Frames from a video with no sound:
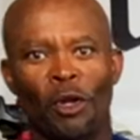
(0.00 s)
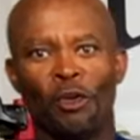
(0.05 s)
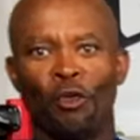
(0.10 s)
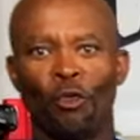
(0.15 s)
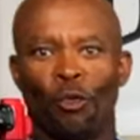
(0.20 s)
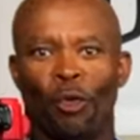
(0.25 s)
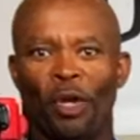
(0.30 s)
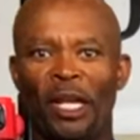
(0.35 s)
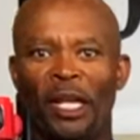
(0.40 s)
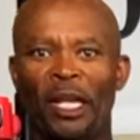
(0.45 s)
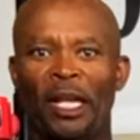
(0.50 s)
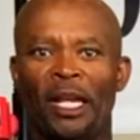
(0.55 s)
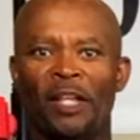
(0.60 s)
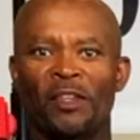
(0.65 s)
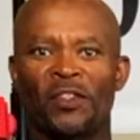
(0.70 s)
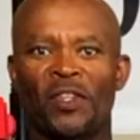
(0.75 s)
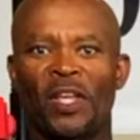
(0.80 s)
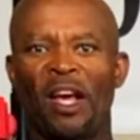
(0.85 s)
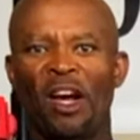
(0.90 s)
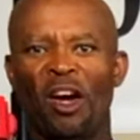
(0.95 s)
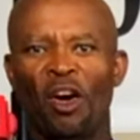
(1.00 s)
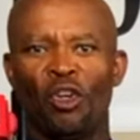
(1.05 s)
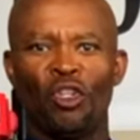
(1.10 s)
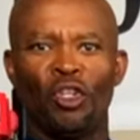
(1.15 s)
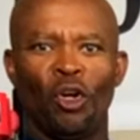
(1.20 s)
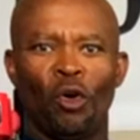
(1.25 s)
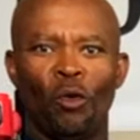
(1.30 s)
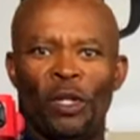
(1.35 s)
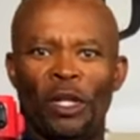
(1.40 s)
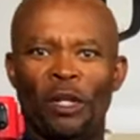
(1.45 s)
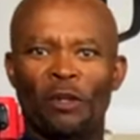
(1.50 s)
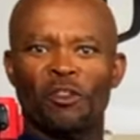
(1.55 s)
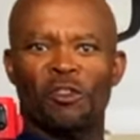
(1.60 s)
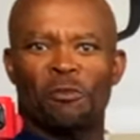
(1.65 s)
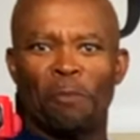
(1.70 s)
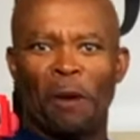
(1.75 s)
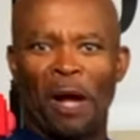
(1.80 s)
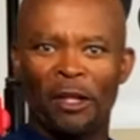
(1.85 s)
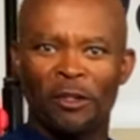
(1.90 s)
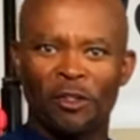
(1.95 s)
and you read and they say, oh, you know, we don't
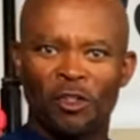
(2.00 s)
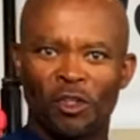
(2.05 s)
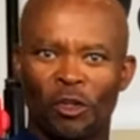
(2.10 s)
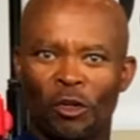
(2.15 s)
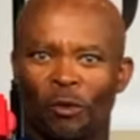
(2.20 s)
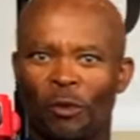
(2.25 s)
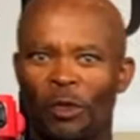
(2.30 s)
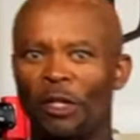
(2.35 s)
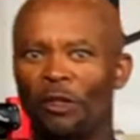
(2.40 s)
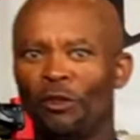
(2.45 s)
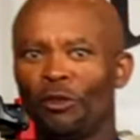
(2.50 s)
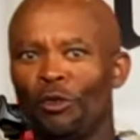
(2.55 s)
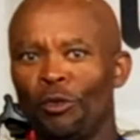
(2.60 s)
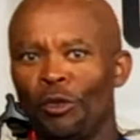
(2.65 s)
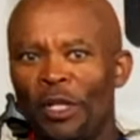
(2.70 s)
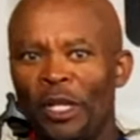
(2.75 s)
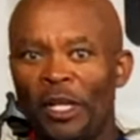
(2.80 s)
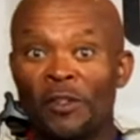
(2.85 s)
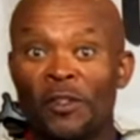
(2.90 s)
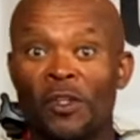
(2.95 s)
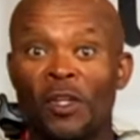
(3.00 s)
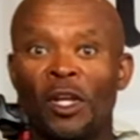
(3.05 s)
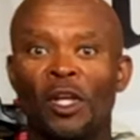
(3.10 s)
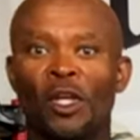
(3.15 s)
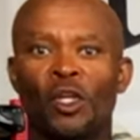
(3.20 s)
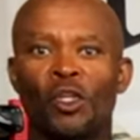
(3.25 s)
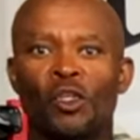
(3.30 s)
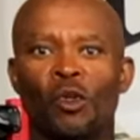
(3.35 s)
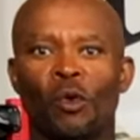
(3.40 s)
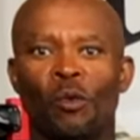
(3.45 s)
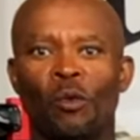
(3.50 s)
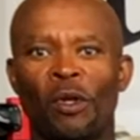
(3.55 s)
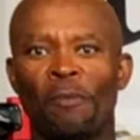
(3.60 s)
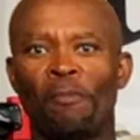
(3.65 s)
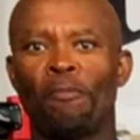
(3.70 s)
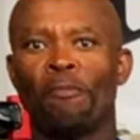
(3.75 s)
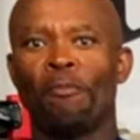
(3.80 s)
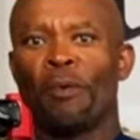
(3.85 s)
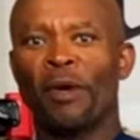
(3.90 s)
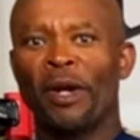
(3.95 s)
sponsor, we don't do this, so we
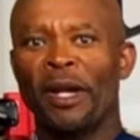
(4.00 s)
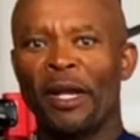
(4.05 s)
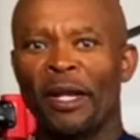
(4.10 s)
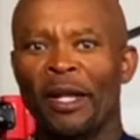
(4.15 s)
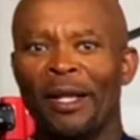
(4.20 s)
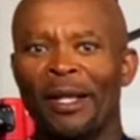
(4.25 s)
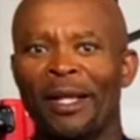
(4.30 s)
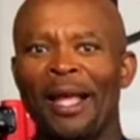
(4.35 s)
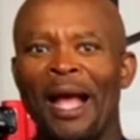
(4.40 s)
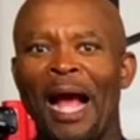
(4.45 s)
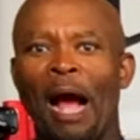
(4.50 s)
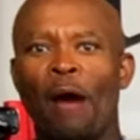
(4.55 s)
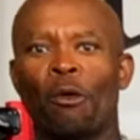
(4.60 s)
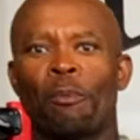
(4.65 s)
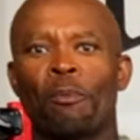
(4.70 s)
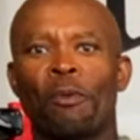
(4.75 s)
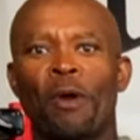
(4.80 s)
bring our